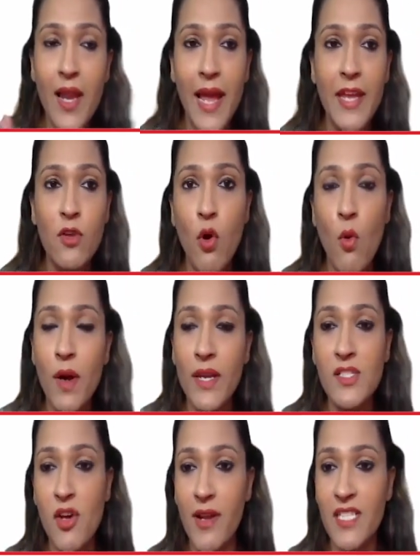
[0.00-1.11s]
like, you know, what
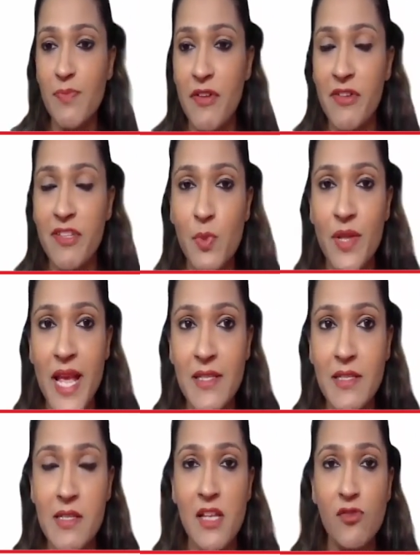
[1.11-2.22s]
is your experience with
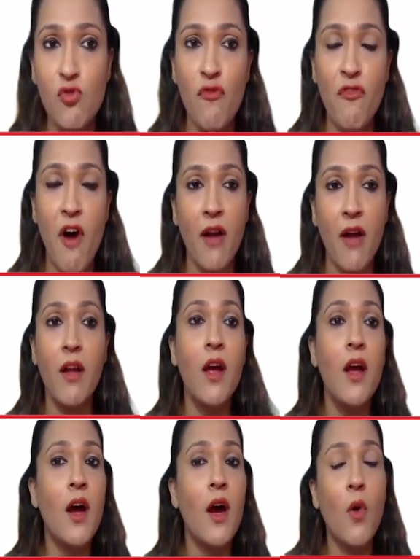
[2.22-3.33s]
ACCA so far?
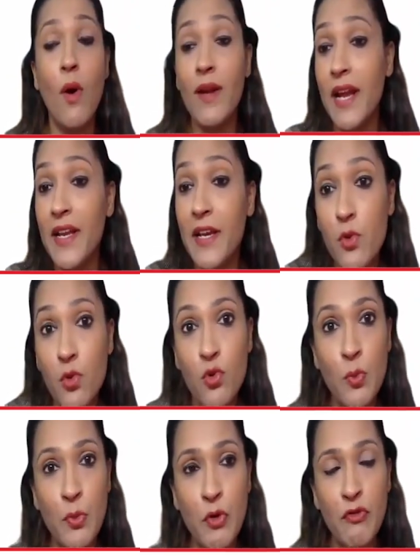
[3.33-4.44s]
What I need to
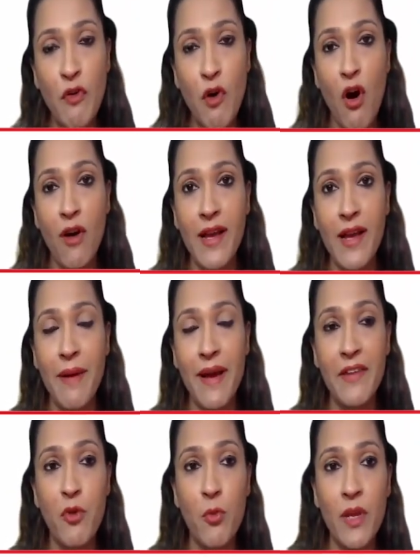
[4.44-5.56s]
groom you for? Am I
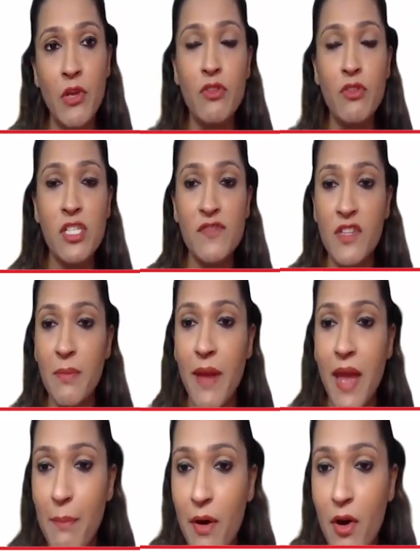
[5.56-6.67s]
grooming you just for the
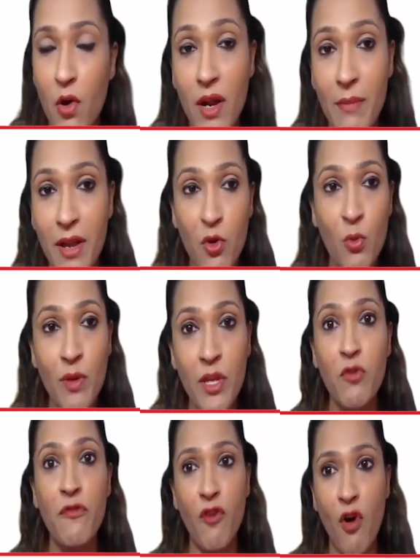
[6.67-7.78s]
paper, or am I grooming
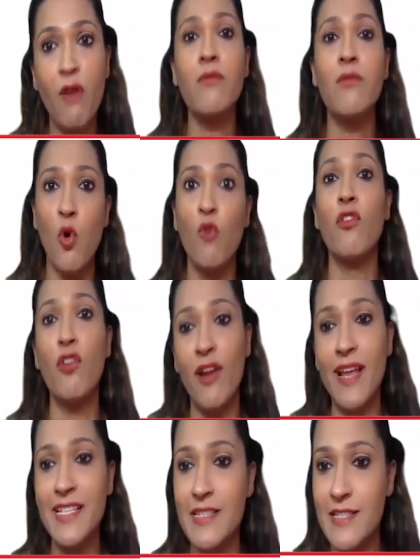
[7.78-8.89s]
you for overall
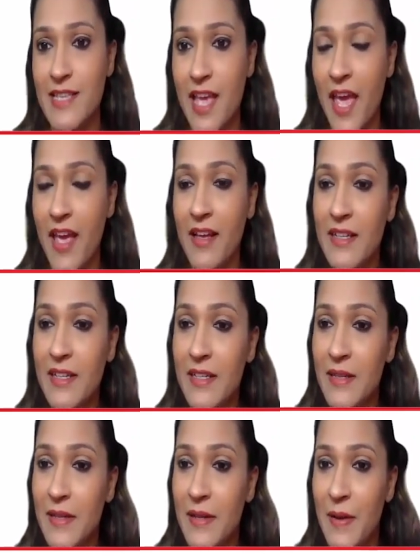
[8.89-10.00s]
ACCA?
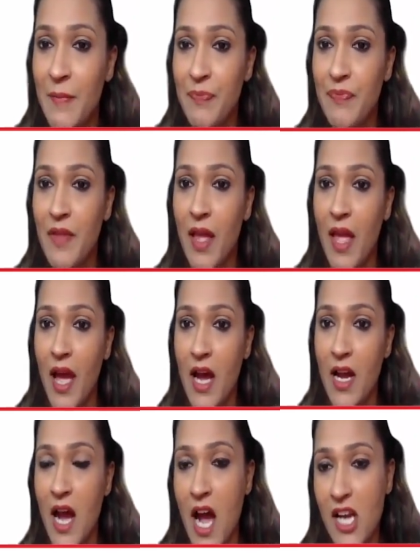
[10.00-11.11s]

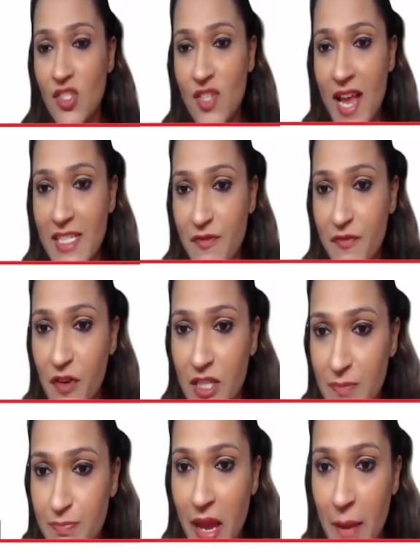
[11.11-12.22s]
Acca says
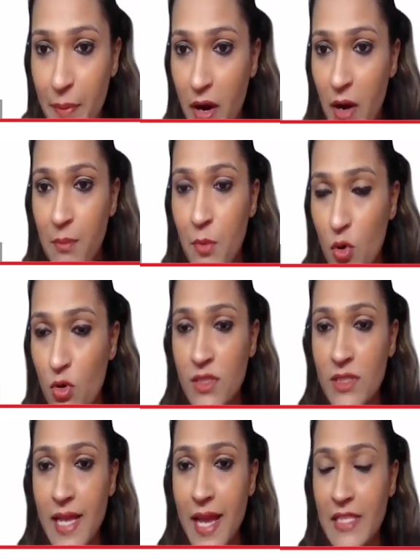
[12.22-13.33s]
first paper.
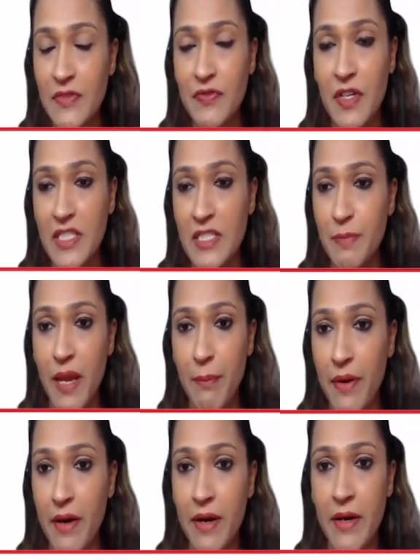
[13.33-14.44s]
Mukund says first
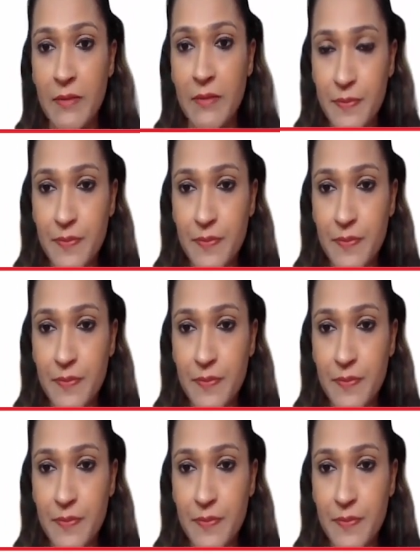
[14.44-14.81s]
paper.